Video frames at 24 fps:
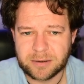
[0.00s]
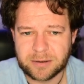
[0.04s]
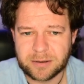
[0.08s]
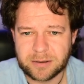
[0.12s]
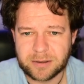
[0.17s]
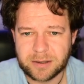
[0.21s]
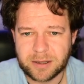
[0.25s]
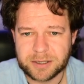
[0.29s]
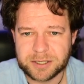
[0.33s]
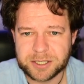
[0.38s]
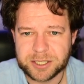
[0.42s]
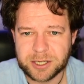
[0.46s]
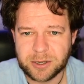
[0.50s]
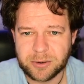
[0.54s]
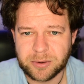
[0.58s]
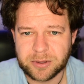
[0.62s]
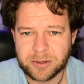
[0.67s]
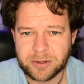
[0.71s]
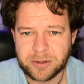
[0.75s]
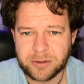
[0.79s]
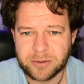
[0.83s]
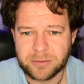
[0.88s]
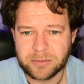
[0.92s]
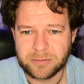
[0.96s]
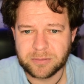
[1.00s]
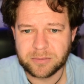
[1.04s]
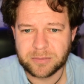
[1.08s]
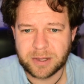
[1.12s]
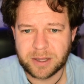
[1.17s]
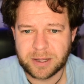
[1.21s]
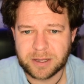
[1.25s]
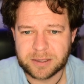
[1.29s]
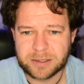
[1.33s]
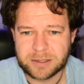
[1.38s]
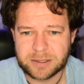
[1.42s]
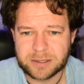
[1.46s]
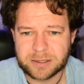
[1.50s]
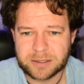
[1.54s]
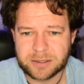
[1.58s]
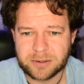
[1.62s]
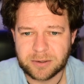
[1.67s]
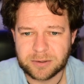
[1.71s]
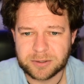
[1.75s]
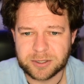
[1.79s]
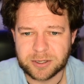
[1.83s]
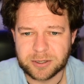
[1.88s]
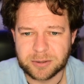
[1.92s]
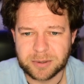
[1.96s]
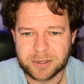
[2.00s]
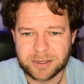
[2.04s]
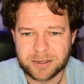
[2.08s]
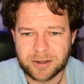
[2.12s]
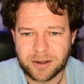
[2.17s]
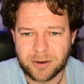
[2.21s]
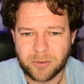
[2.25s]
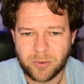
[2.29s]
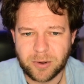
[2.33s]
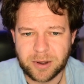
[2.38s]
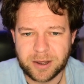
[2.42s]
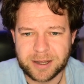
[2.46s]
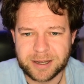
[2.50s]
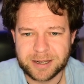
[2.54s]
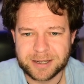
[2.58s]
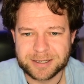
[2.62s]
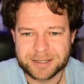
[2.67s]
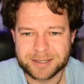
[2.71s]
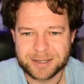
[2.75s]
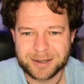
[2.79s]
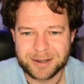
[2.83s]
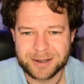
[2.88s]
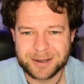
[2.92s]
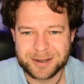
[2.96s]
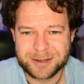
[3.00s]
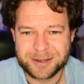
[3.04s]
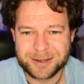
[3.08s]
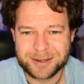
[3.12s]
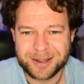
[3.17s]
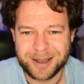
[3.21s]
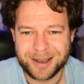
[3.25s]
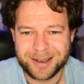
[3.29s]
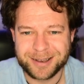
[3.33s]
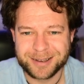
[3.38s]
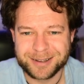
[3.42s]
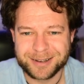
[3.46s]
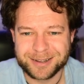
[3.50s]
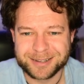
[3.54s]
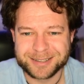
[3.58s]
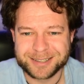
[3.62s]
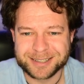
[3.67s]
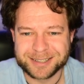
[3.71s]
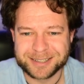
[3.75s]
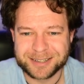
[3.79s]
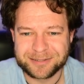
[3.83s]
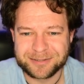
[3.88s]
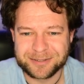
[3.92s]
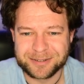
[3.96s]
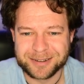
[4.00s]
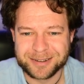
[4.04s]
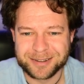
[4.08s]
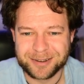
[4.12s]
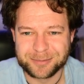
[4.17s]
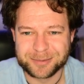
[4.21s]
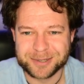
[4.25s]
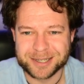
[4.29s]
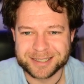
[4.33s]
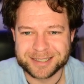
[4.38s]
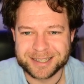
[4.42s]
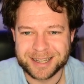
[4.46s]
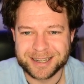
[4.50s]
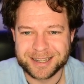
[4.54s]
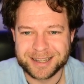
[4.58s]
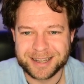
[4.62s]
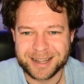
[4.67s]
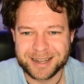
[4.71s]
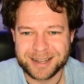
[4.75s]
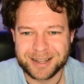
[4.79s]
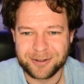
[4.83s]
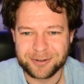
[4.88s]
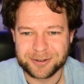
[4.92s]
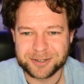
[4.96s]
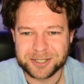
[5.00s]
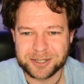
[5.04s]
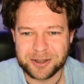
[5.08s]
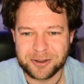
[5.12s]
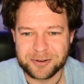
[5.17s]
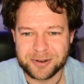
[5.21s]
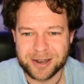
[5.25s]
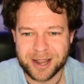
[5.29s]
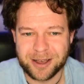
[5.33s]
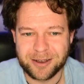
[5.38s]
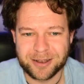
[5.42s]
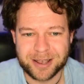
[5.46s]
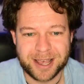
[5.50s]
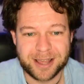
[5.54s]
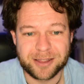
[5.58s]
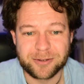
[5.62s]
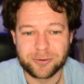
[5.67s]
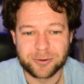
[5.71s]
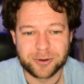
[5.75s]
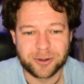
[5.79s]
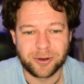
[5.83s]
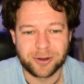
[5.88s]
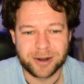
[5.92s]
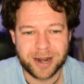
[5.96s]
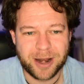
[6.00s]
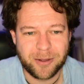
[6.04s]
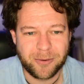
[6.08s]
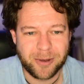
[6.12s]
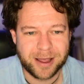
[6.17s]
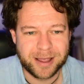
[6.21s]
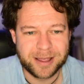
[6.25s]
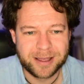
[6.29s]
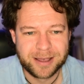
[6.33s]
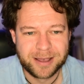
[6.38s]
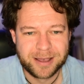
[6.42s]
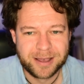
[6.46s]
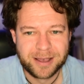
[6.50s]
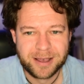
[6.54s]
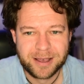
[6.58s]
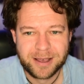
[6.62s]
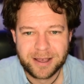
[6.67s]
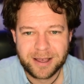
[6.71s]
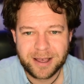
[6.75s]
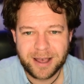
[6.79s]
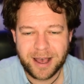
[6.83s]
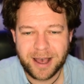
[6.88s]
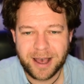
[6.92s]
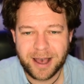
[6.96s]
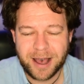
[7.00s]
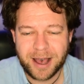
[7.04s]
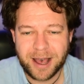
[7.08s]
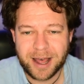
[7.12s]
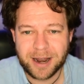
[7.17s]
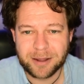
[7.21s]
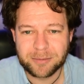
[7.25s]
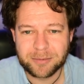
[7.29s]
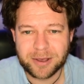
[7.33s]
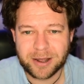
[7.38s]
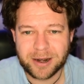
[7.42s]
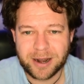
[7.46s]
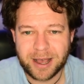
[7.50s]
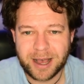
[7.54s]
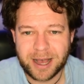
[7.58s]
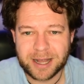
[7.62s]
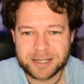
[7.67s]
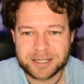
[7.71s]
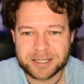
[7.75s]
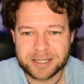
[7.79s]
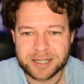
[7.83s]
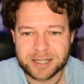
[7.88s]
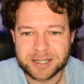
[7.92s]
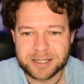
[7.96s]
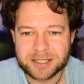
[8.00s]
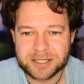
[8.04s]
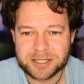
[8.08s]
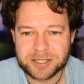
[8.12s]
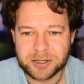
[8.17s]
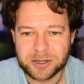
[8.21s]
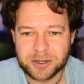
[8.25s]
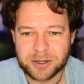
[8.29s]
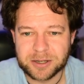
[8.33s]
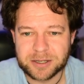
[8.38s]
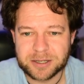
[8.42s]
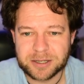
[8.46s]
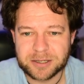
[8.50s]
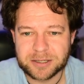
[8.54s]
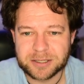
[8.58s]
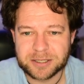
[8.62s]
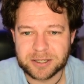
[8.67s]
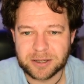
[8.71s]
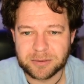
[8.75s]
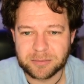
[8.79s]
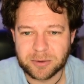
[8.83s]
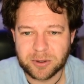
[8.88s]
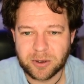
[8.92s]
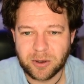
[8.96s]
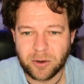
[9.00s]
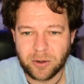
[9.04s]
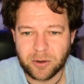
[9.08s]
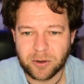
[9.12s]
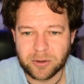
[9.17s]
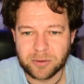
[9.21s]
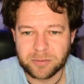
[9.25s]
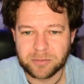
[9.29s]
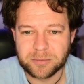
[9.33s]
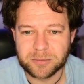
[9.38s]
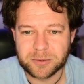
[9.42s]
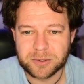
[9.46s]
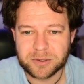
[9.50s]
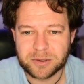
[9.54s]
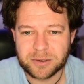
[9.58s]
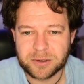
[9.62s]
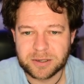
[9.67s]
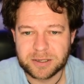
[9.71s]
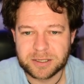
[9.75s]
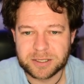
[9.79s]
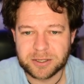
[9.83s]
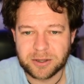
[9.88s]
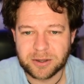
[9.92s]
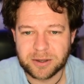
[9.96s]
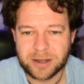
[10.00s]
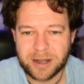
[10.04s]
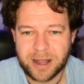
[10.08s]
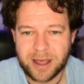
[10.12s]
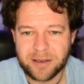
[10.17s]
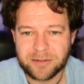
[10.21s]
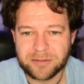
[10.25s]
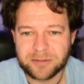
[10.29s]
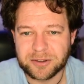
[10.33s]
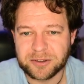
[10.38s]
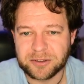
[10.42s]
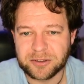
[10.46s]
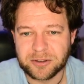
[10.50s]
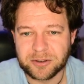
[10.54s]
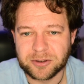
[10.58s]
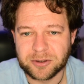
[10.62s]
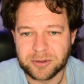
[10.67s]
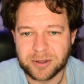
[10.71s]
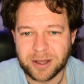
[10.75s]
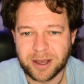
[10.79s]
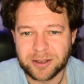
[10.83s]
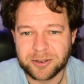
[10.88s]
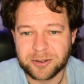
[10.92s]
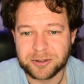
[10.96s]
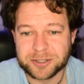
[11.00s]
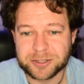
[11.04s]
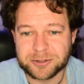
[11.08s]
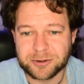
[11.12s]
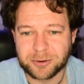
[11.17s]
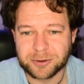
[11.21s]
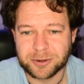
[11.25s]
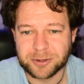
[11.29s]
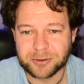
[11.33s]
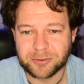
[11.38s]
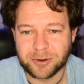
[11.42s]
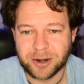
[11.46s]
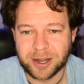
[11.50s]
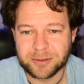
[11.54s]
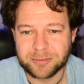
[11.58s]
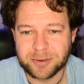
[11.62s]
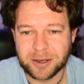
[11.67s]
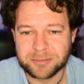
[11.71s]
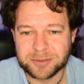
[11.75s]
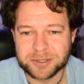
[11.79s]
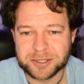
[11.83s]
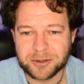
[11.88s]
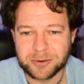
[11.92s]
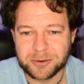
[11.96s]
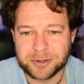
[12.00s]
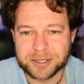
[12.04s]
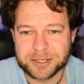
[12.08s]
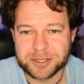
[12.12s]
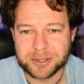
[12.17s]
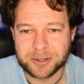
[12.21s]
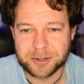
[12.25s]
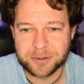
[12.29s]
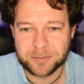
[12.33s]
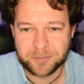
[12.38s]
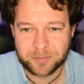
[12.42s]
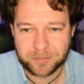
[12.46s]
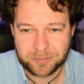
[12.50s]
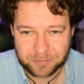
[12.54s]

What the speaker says: that's showing them. That's not showing them. I don't know why it's highlighting different objects. They're not shown now. Okay, they're all gone anyway. And I'm going to actually insert some columns. Insert left, because you can do that. I could scroll to the right, but I'm just going to insert them.